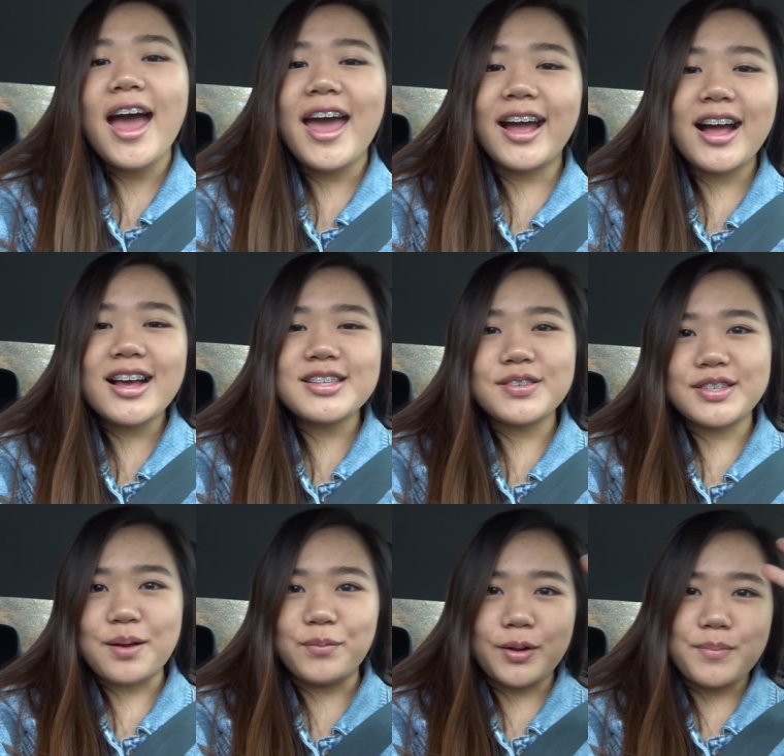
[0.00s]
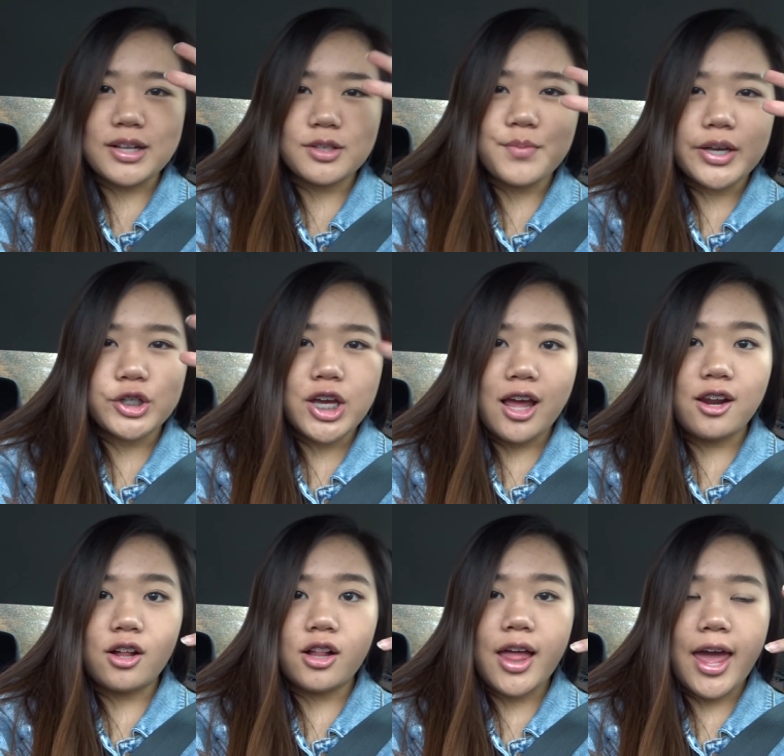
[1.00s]
Hey guys, what's up? Welcome back to my
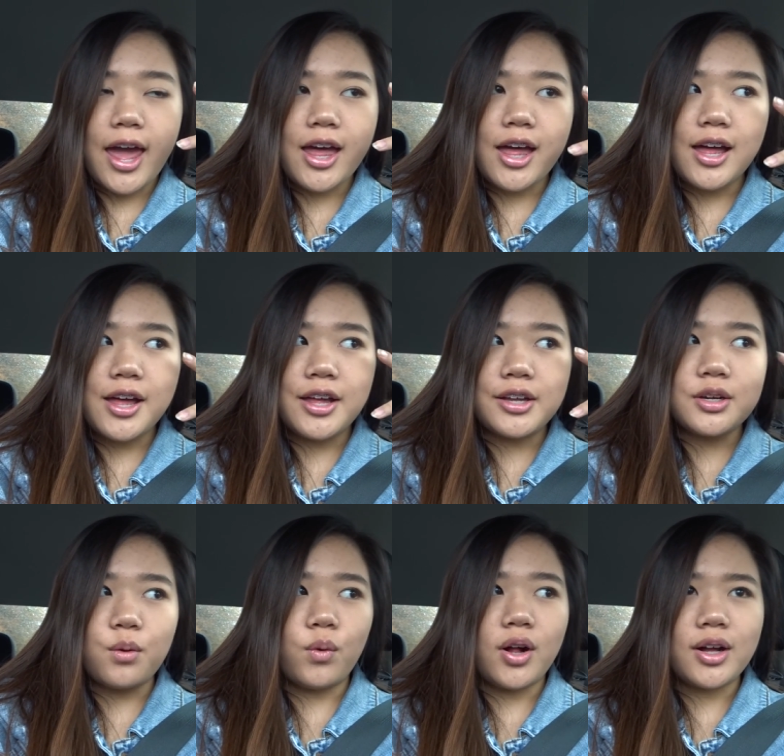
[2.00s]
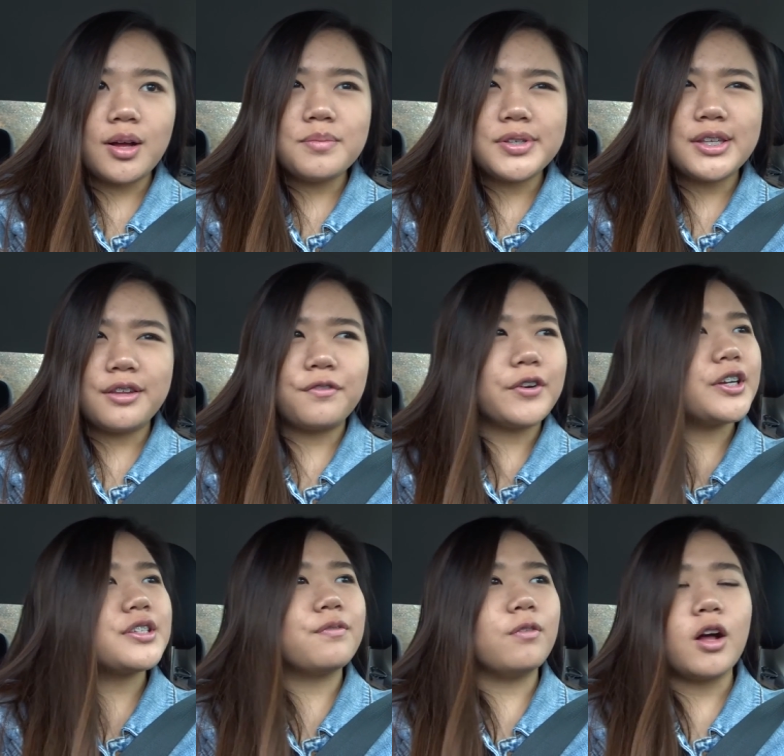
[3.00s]
channel and welcome to the
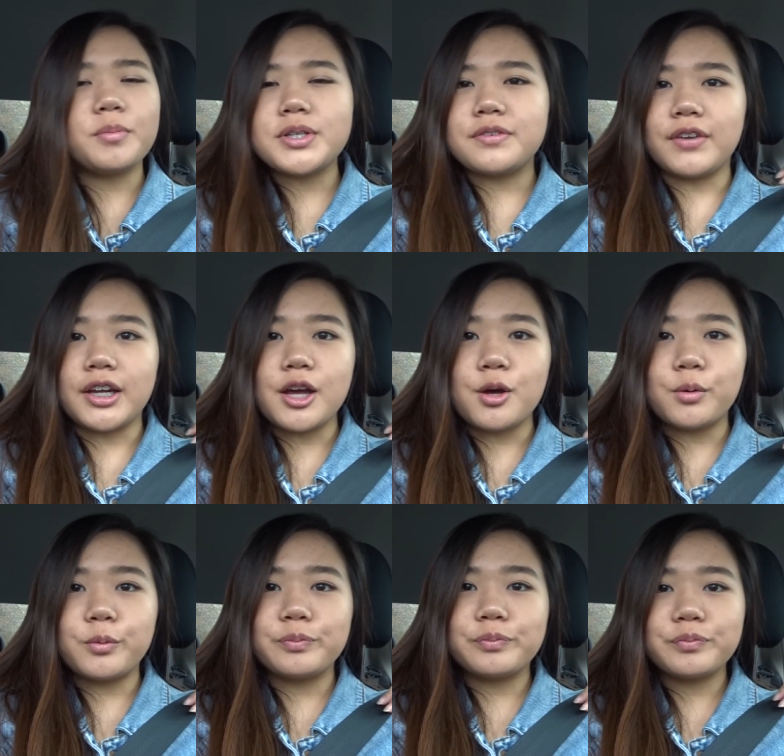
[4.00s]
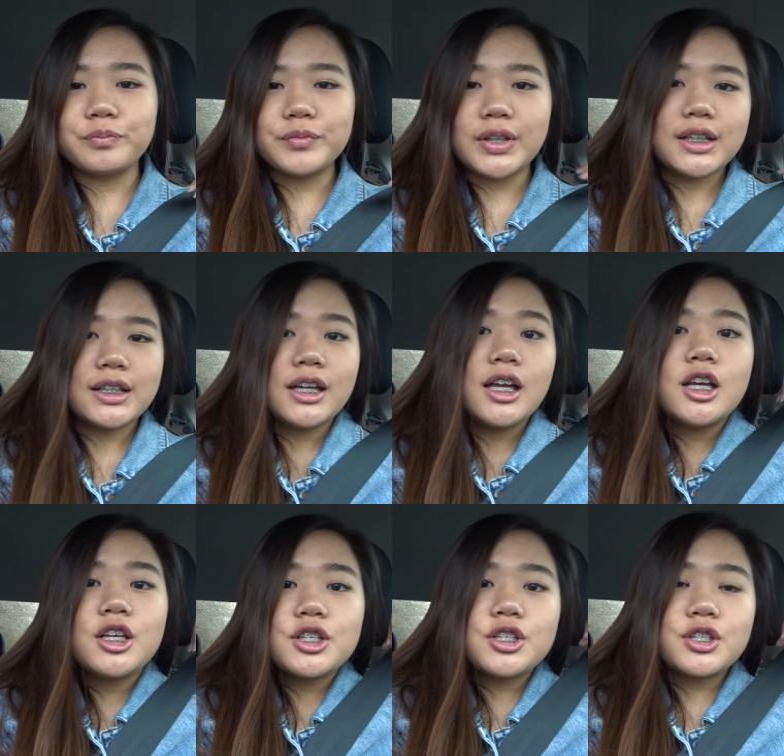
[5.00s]
first Vlogmas video.
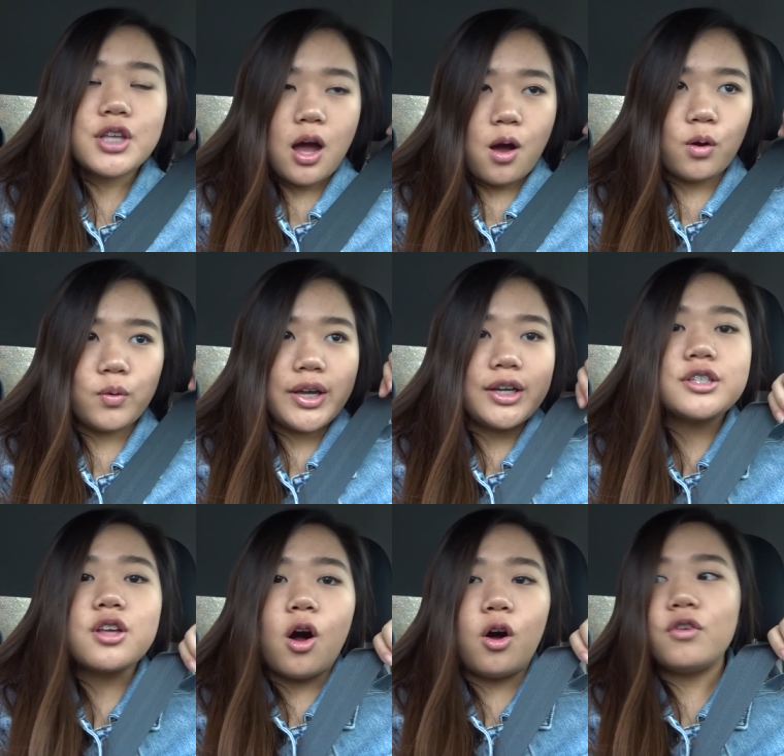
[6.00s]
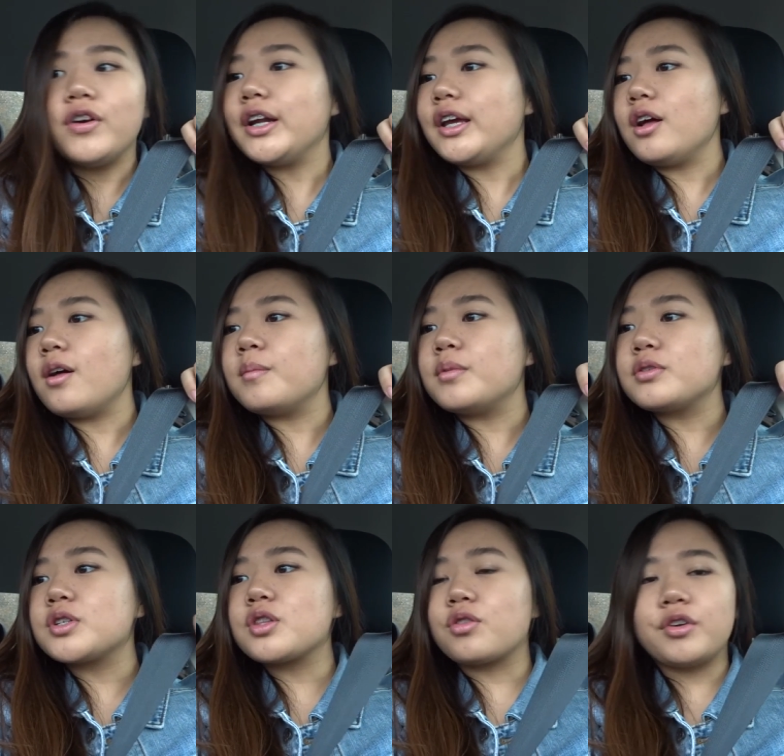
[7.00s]
So, it is already
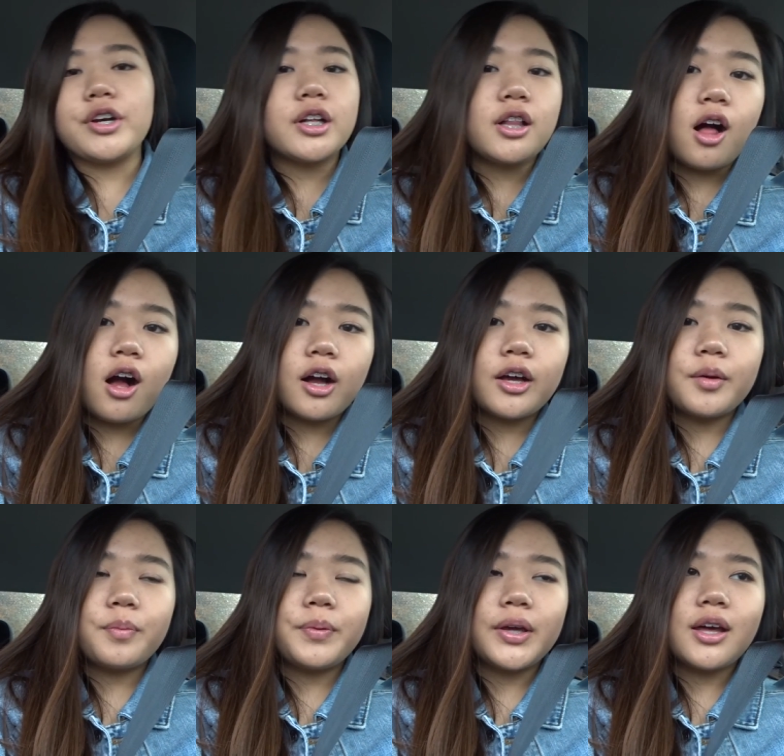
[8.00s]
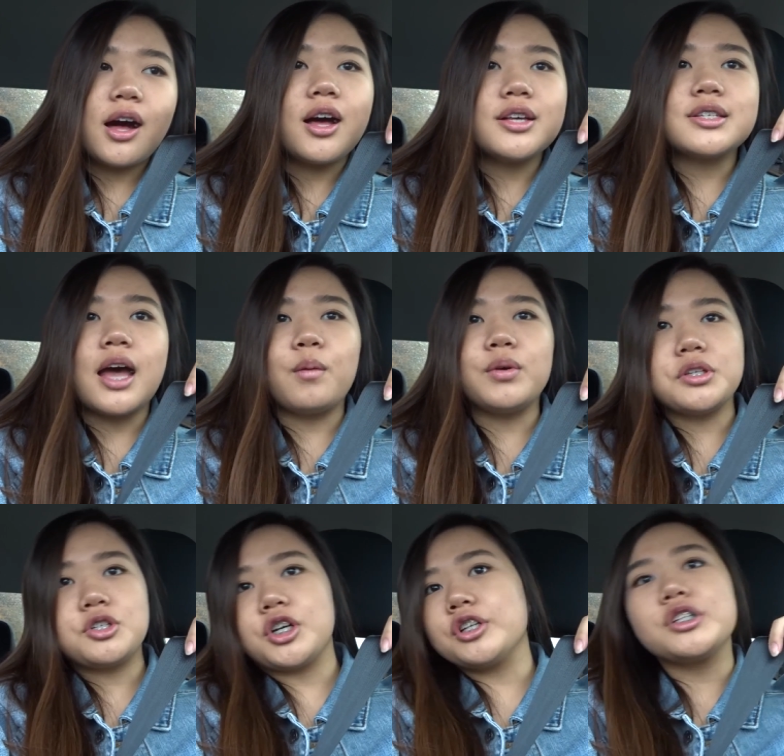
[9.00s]
almost three o'clock because I went
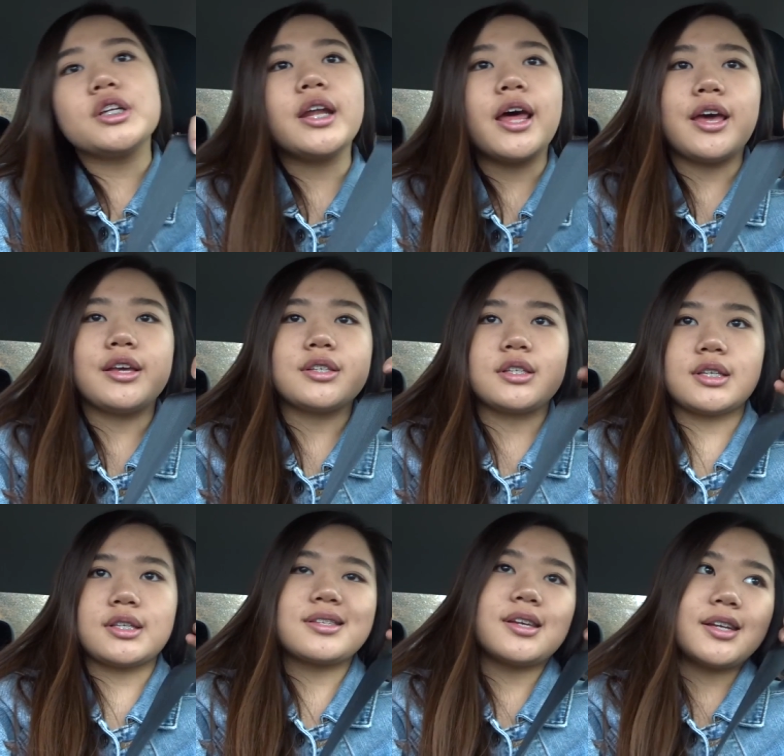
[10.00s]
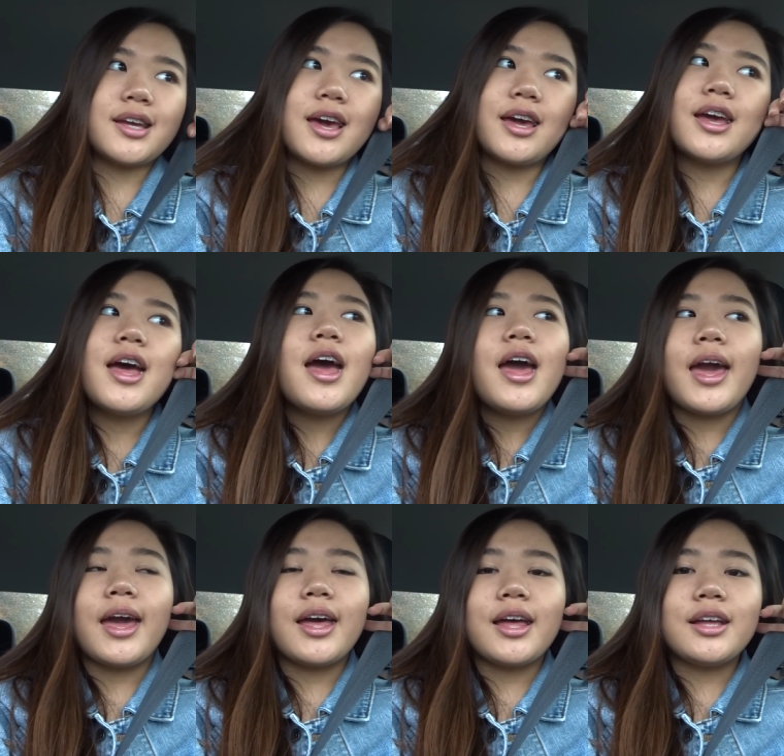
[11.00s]
to church today since it's a Sunday,
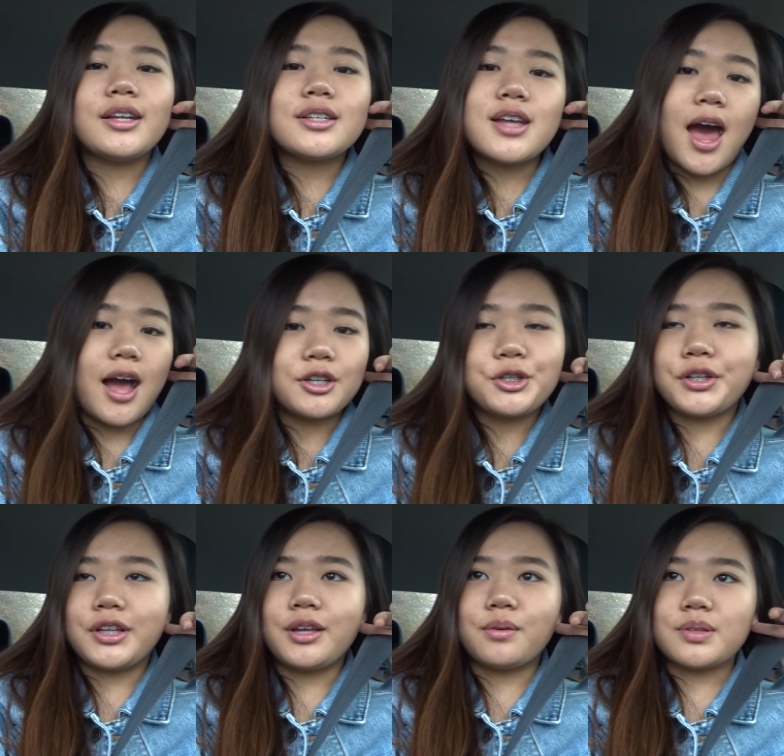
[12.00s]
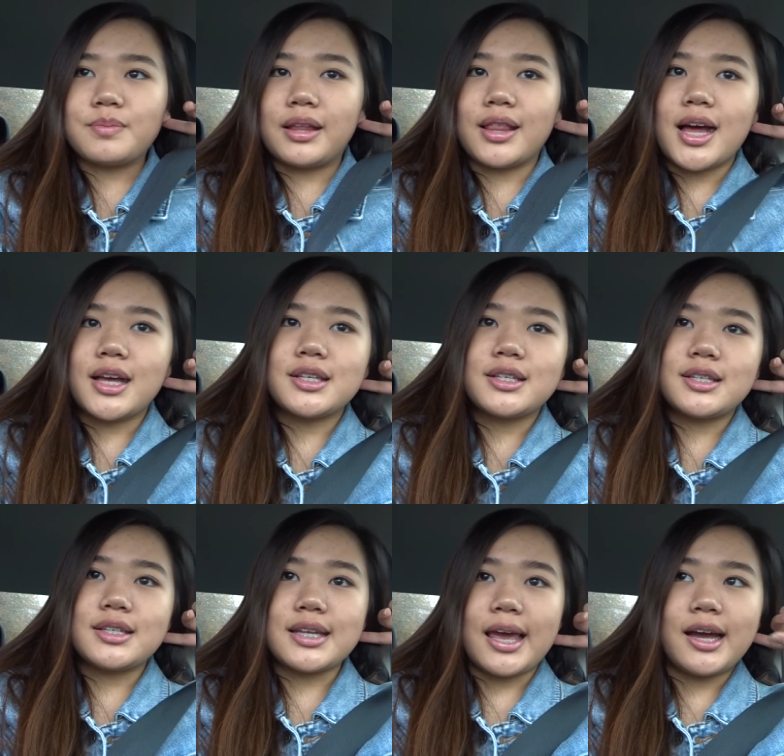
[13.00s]
and actually it was my
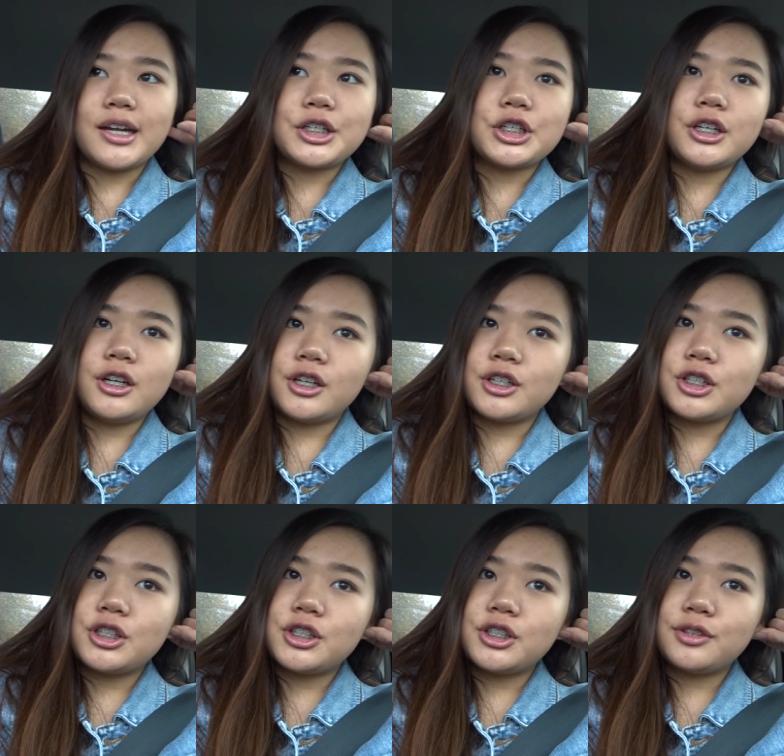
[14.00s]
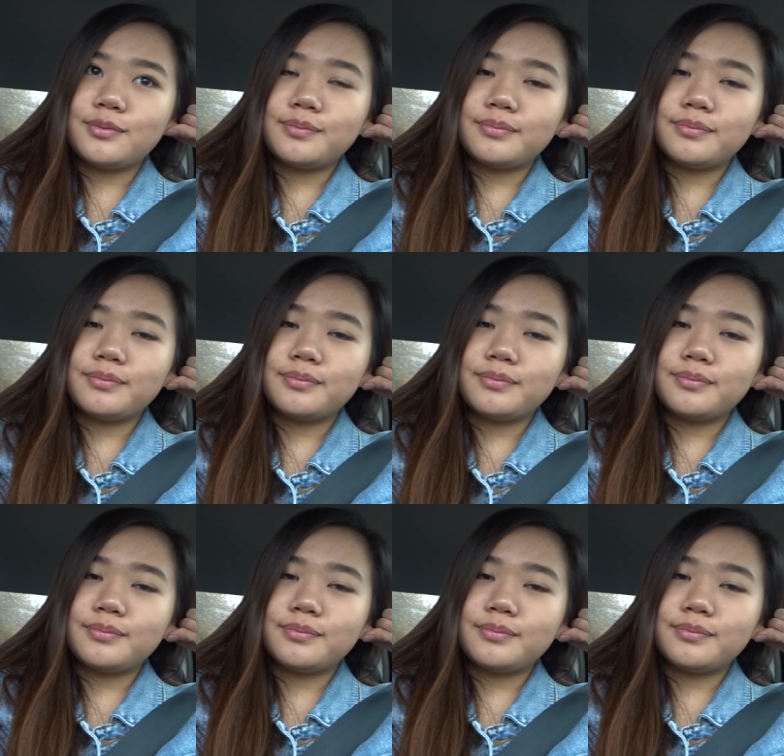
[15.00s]
last day at church.